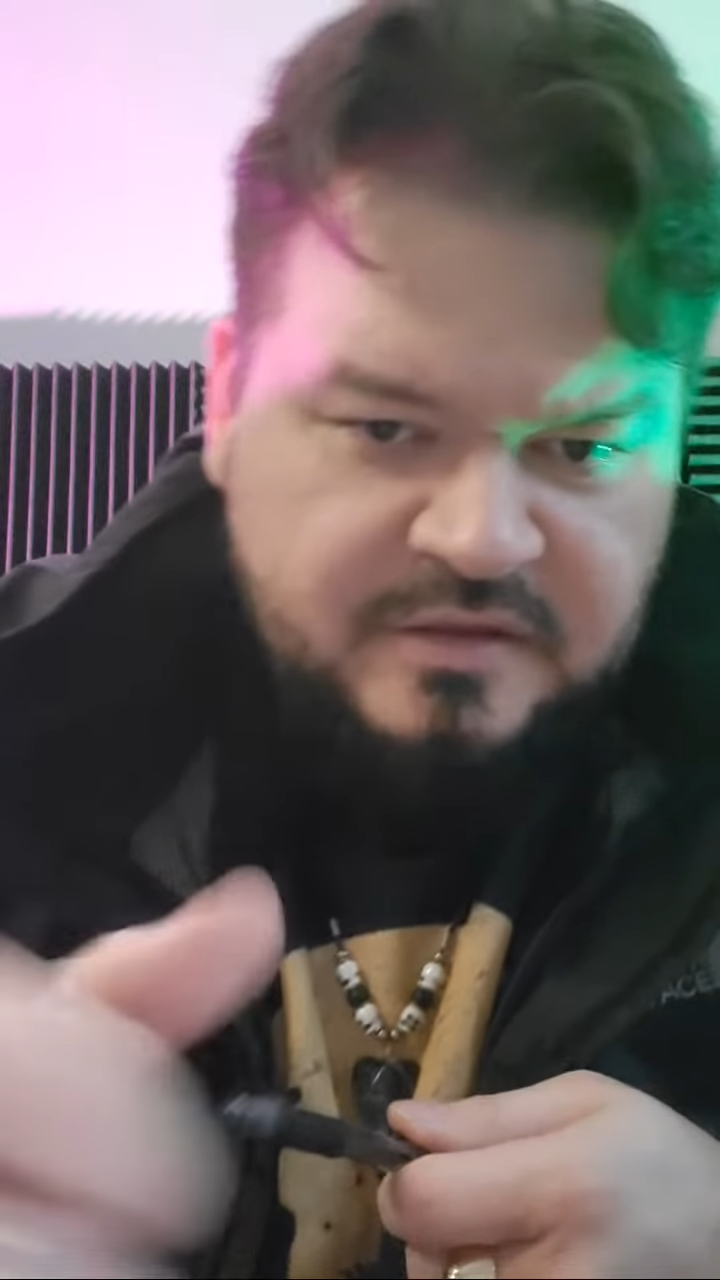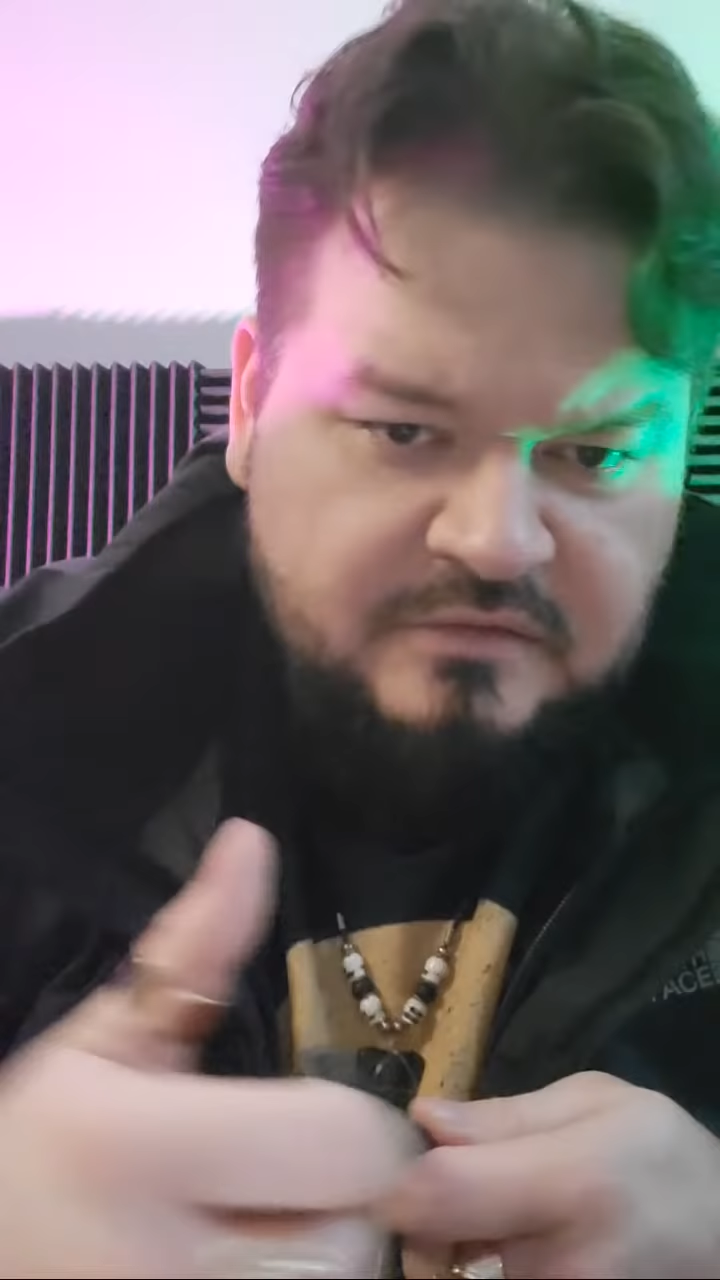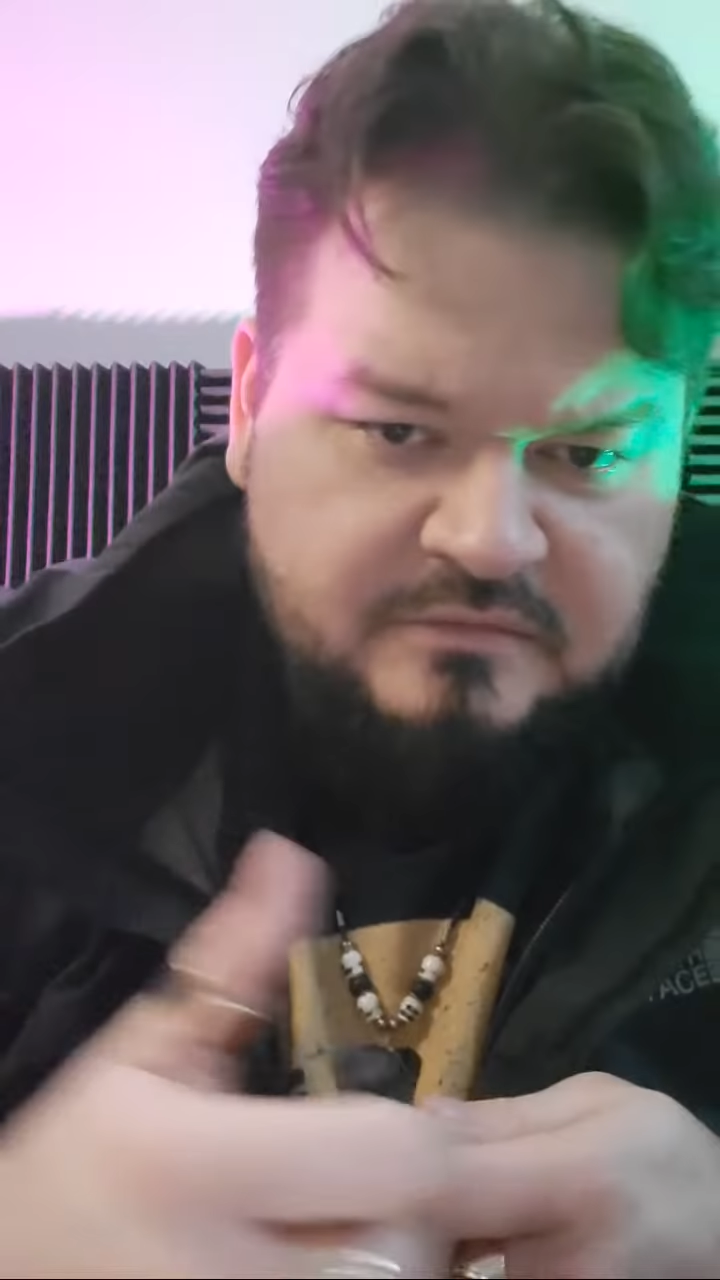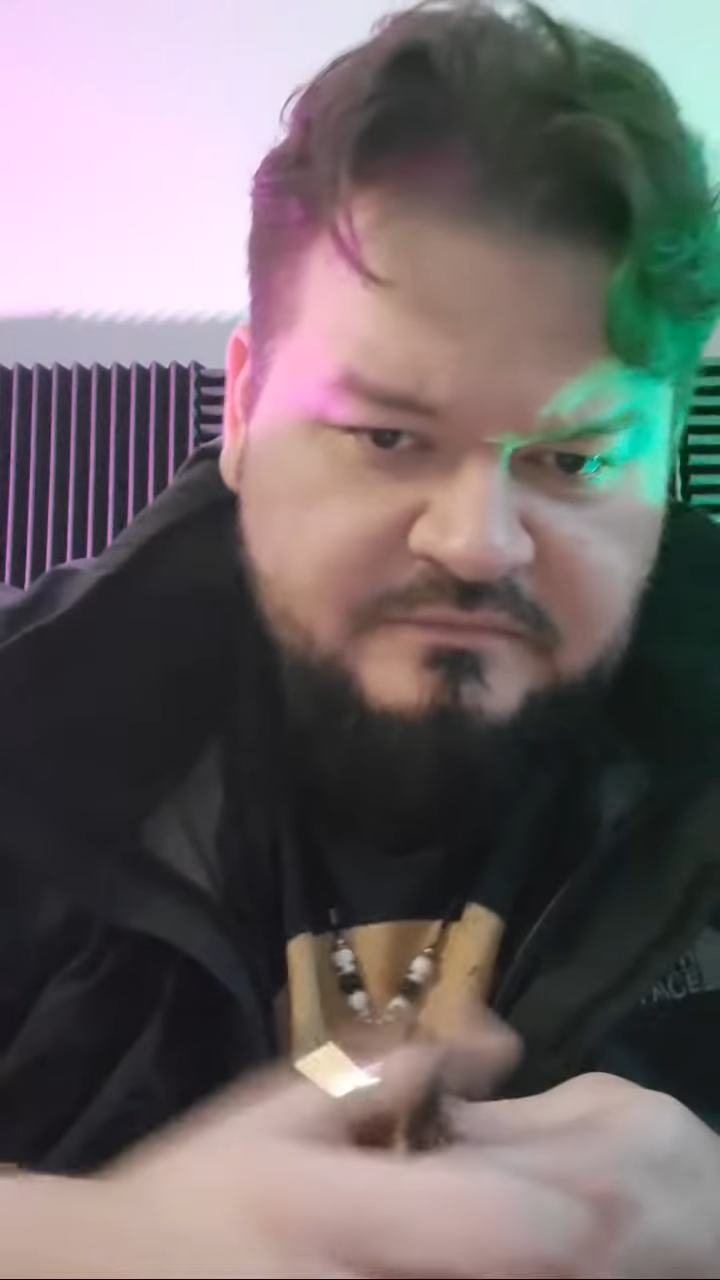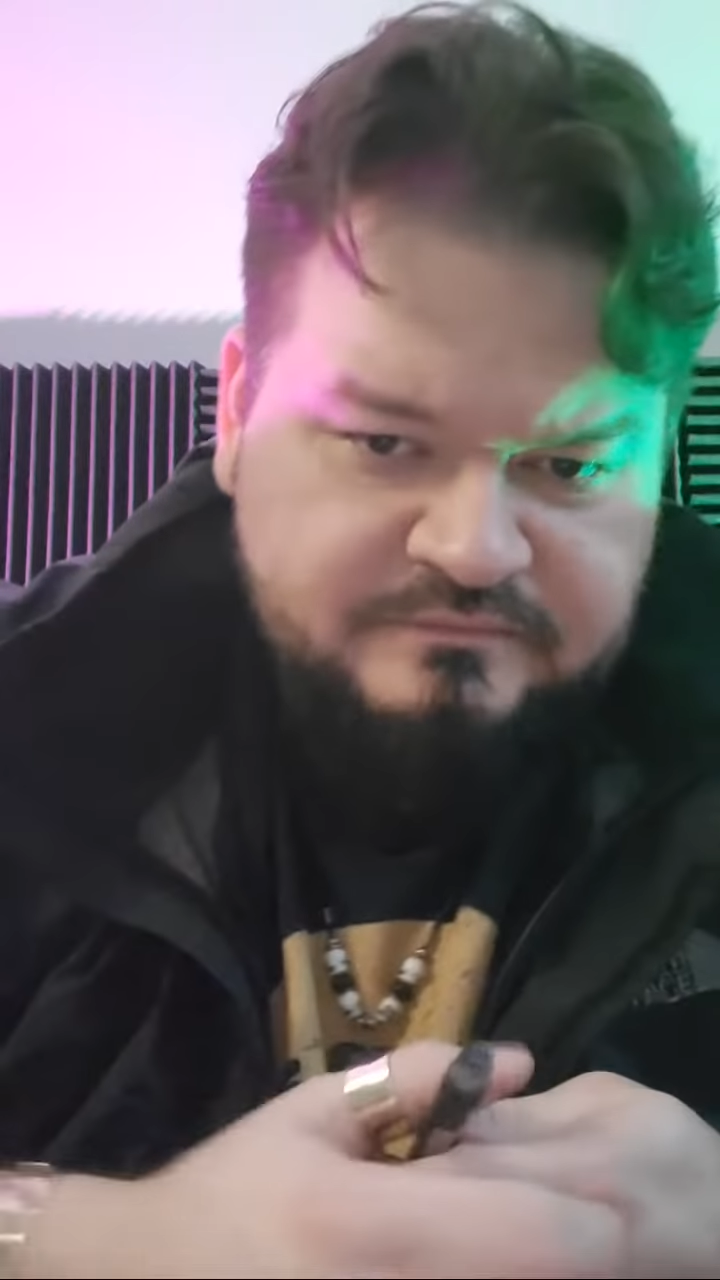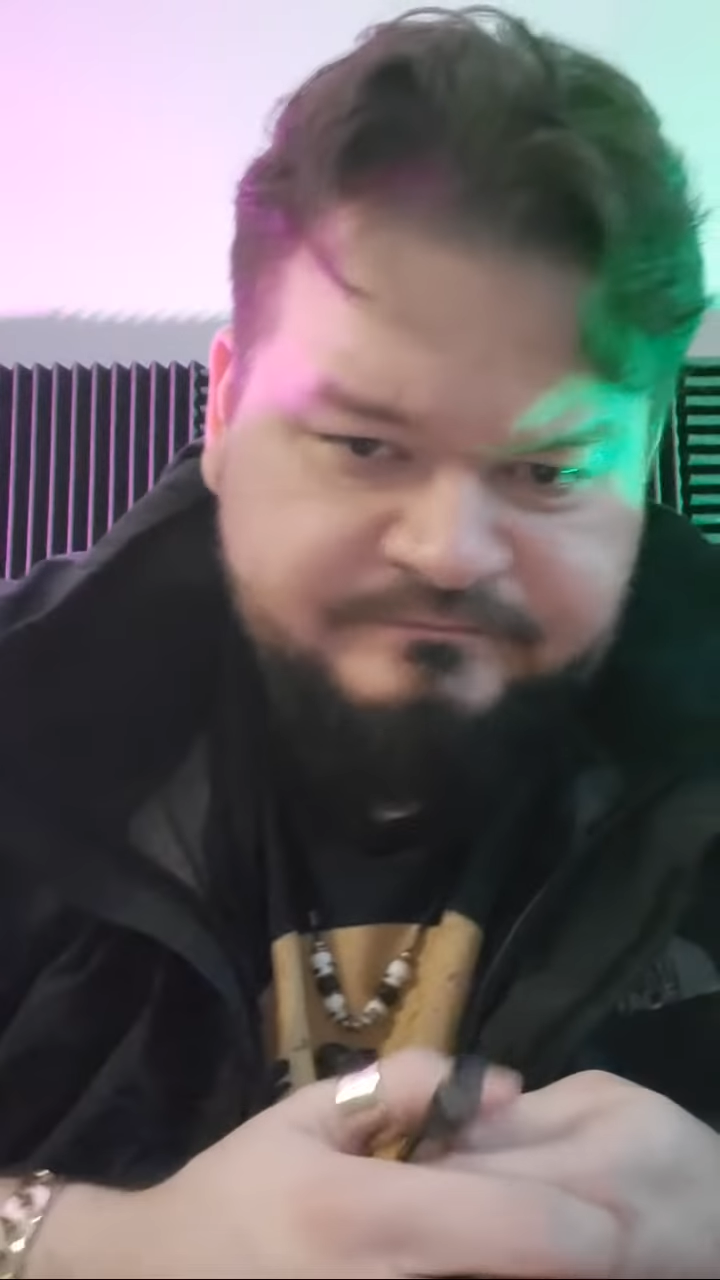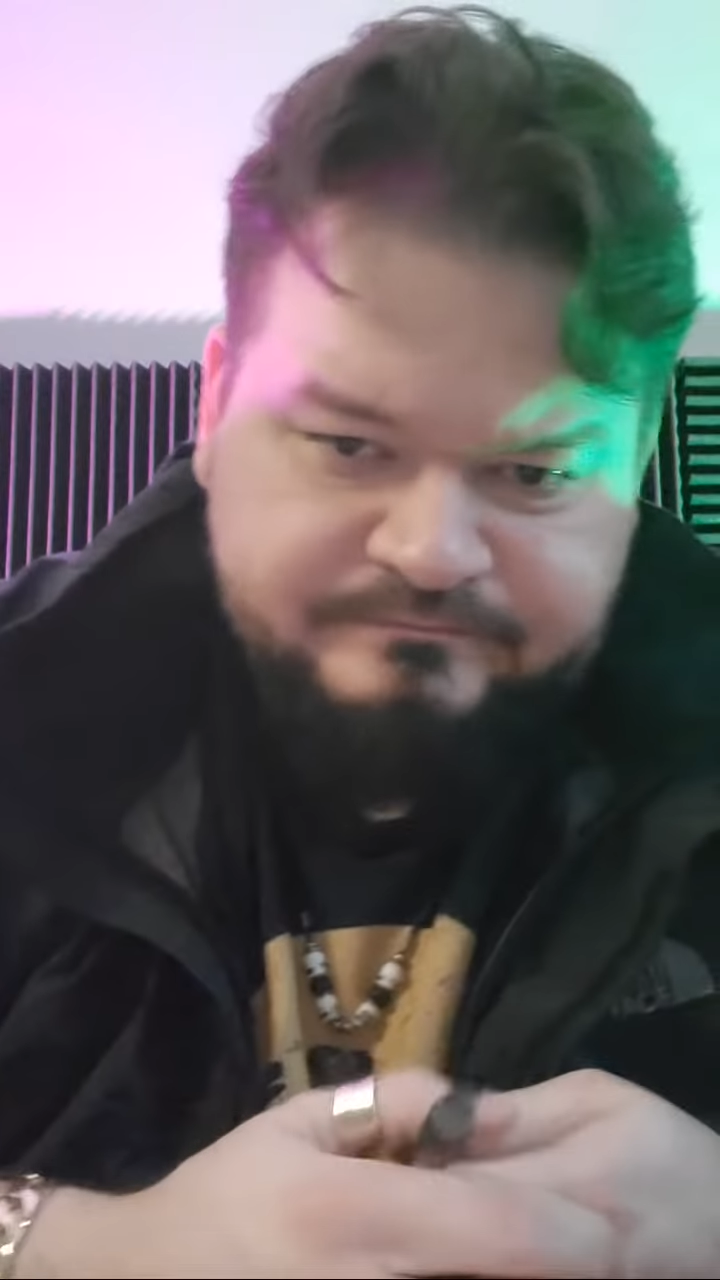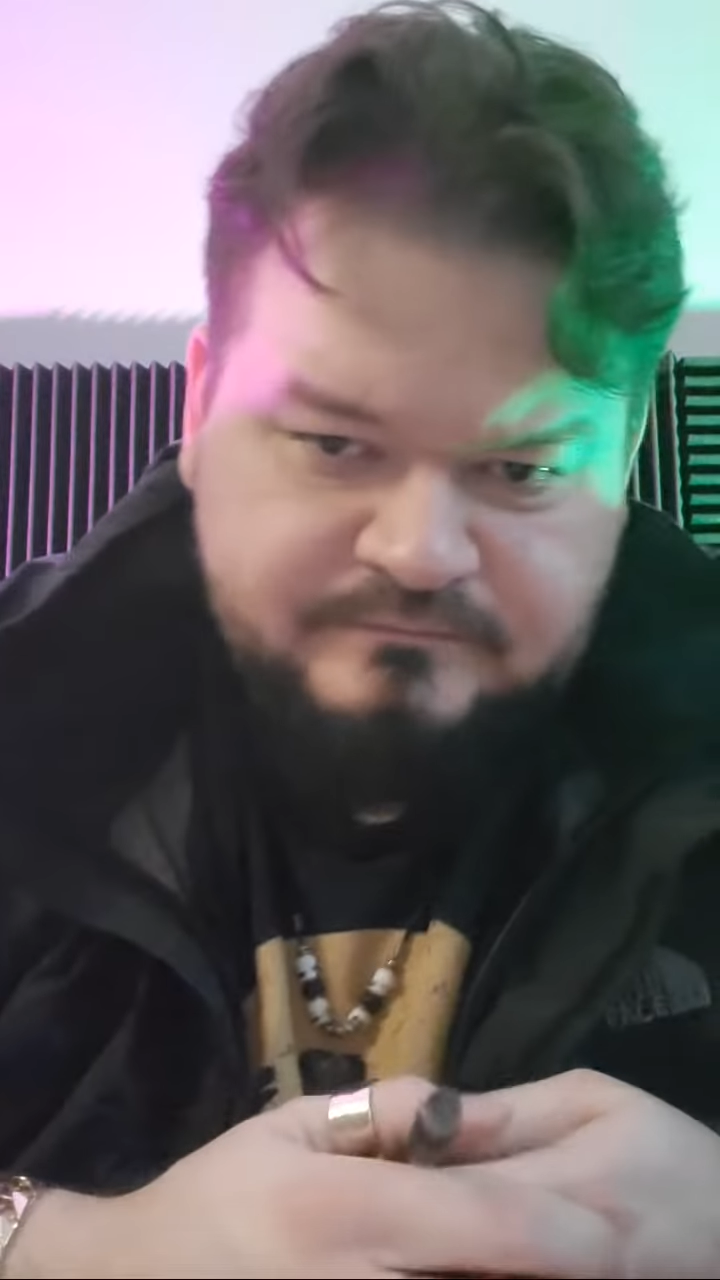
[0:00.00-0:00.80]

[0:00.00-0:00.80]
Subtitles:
don't